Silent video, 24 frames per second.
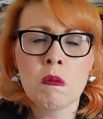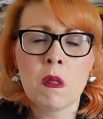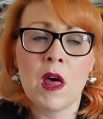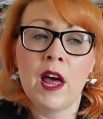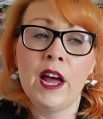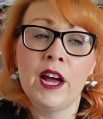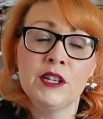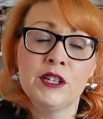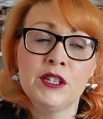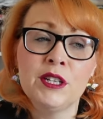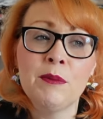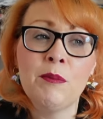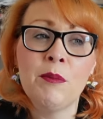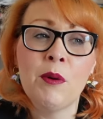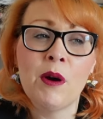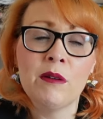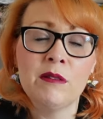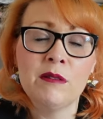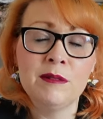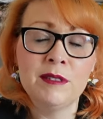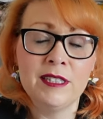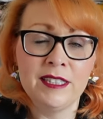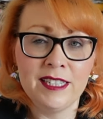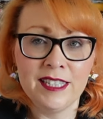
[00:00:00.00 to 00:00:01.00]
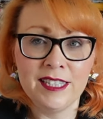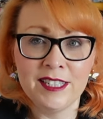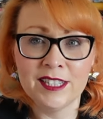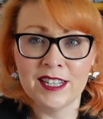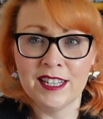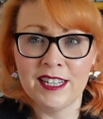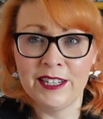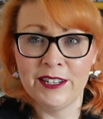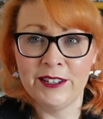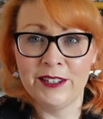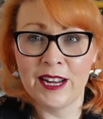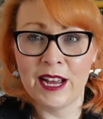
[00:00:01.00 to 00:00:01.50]
actually probably needs
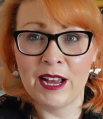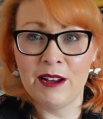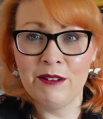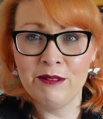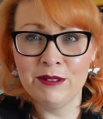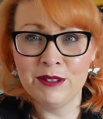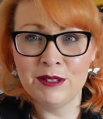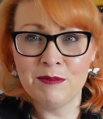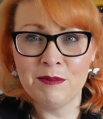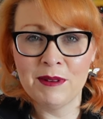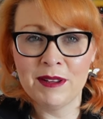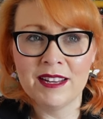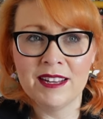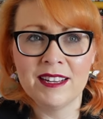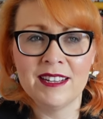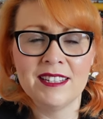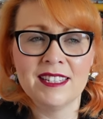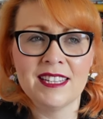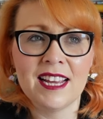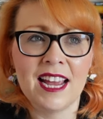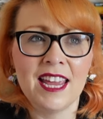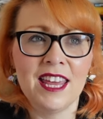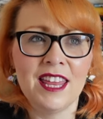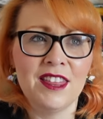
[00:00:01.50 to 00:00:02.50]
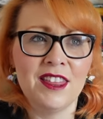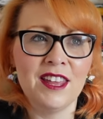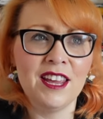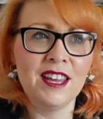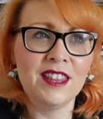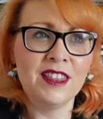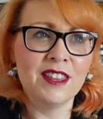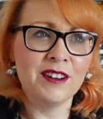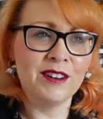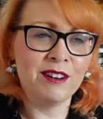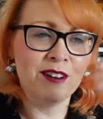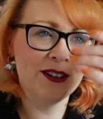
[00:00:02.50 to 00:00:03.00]
cleared out, because I
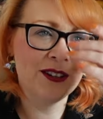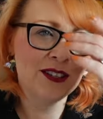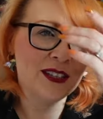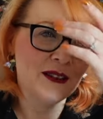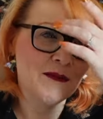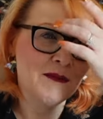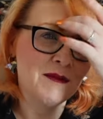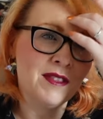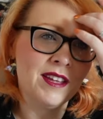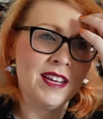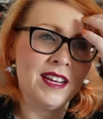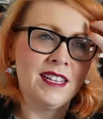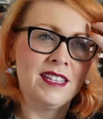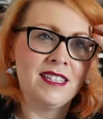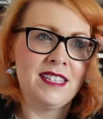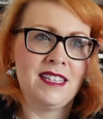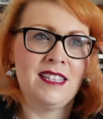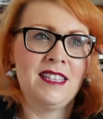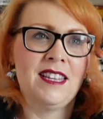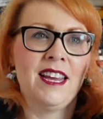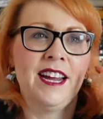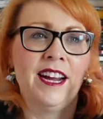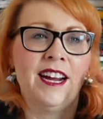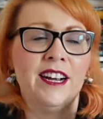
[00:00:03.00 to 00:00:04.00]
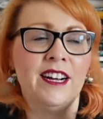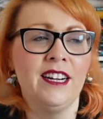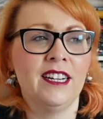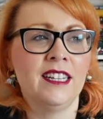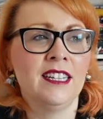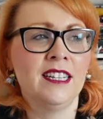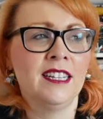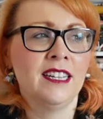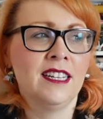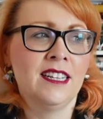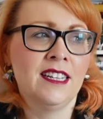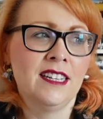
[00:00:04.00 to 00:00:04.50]
think there are some things in there,
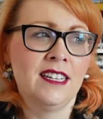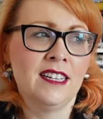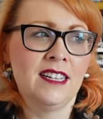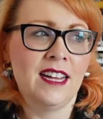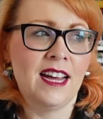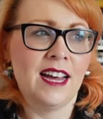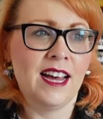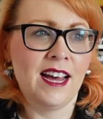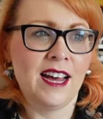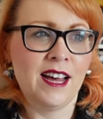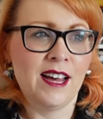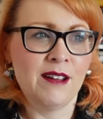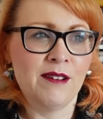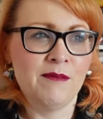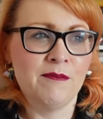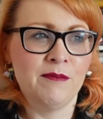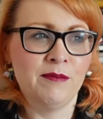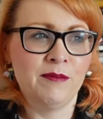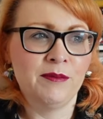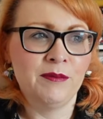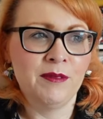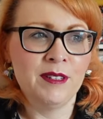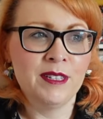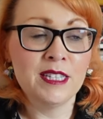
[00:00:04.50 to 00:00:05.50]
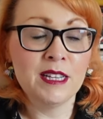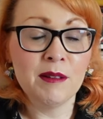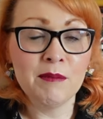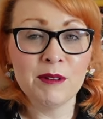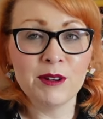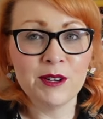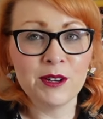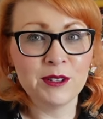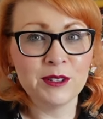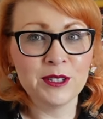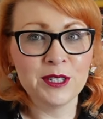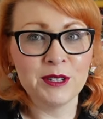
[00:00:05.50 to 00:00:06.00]
some
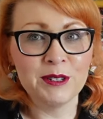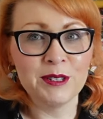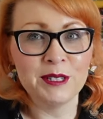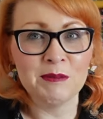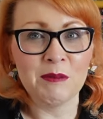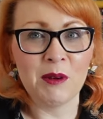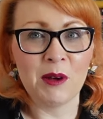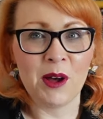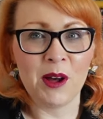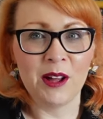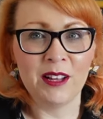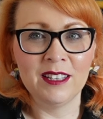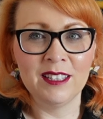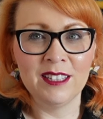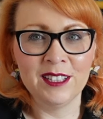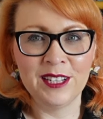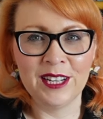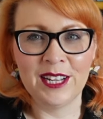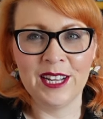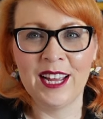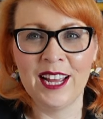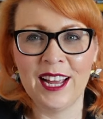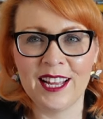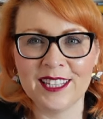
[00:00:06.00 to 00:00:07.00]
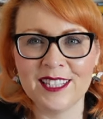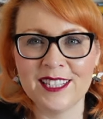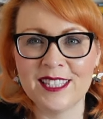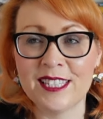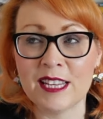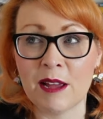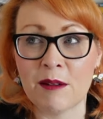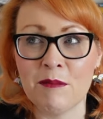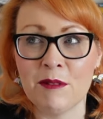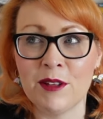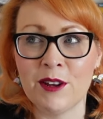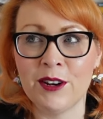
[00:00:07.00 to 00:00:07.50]
that are too small and
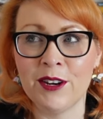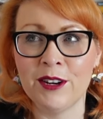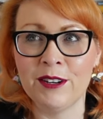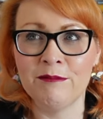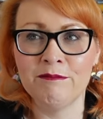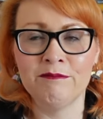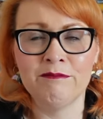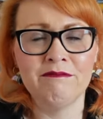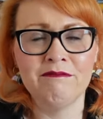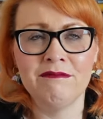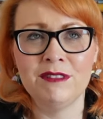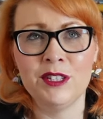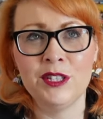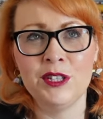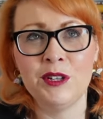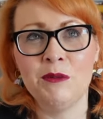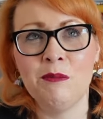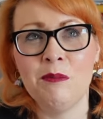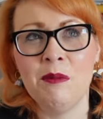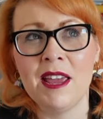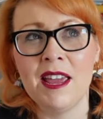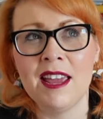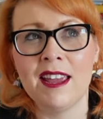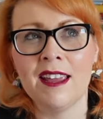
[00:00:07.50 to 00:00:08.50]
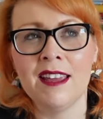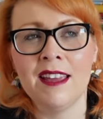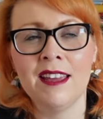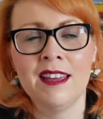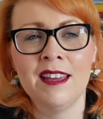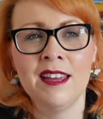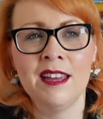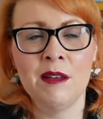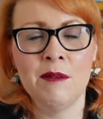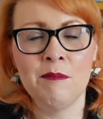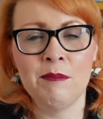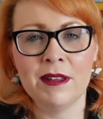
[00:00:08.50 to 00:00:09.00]
some that are too big,
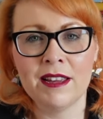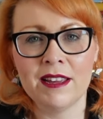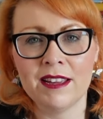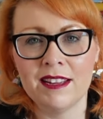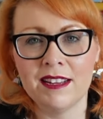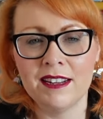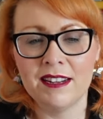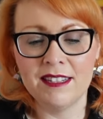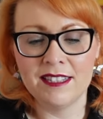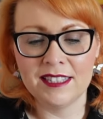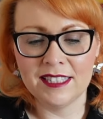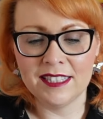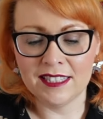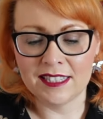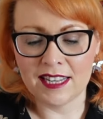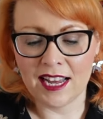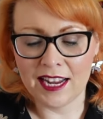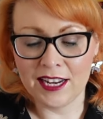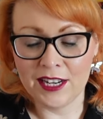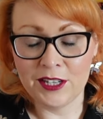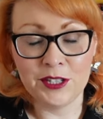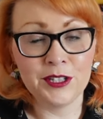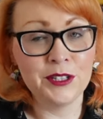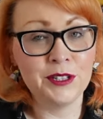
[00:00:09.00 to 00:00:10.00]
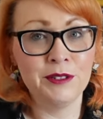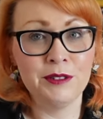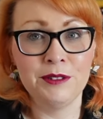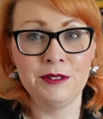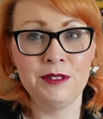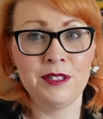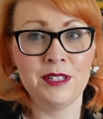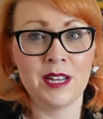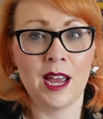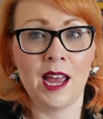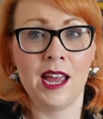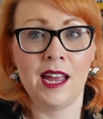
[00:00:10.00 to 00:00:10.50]
because I do
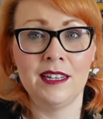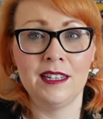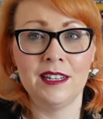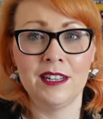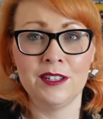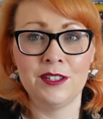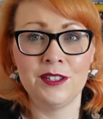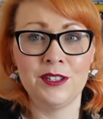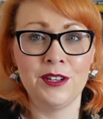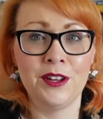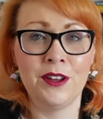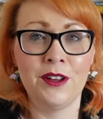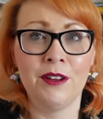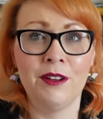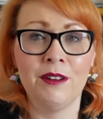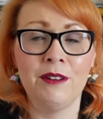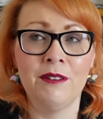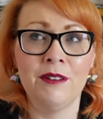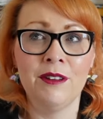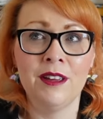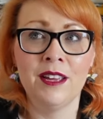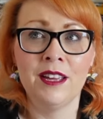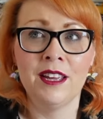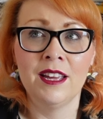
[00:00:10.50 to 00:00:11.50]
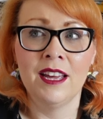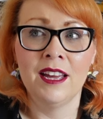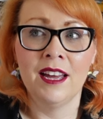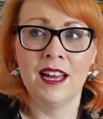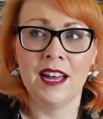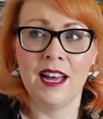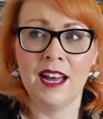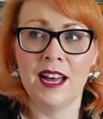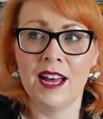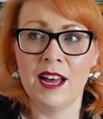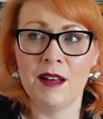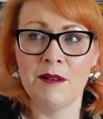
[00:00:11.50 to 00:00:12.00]
tend to
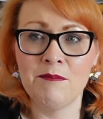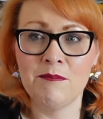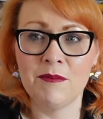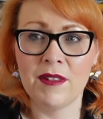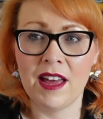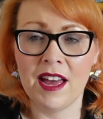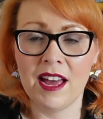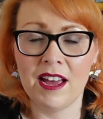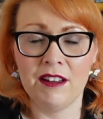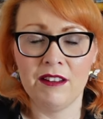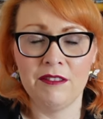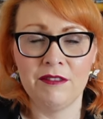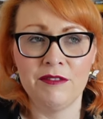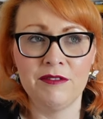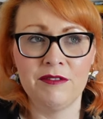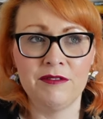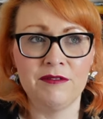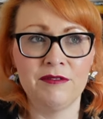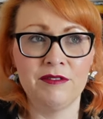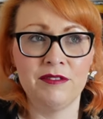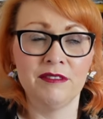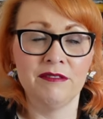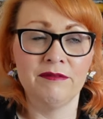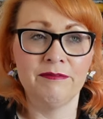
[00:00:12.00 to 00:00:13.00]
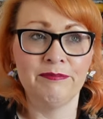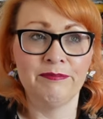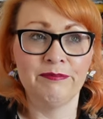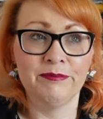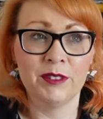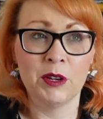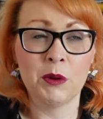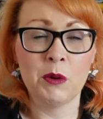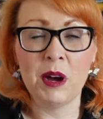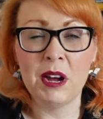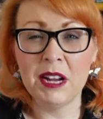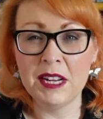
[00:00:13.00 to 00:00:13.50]
have
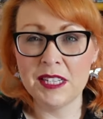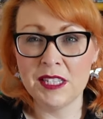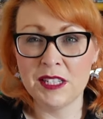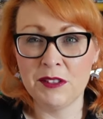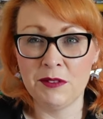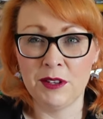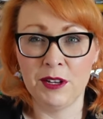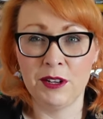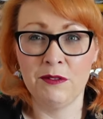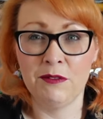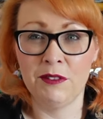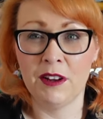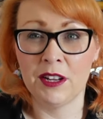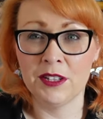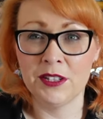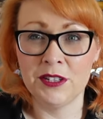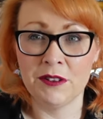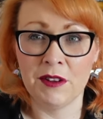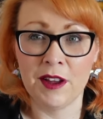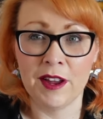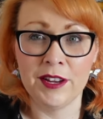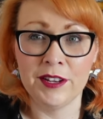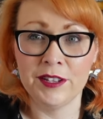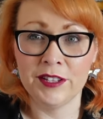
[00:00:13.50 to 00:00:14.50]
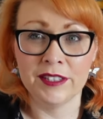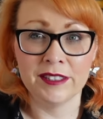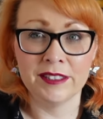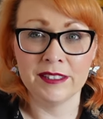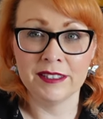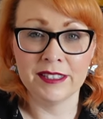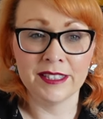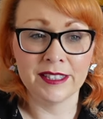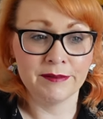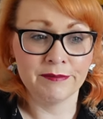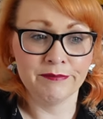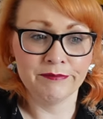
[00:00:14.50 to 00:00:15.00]
quite severe
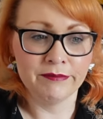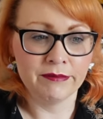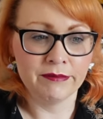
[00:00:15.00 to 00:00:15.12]
fluctuations.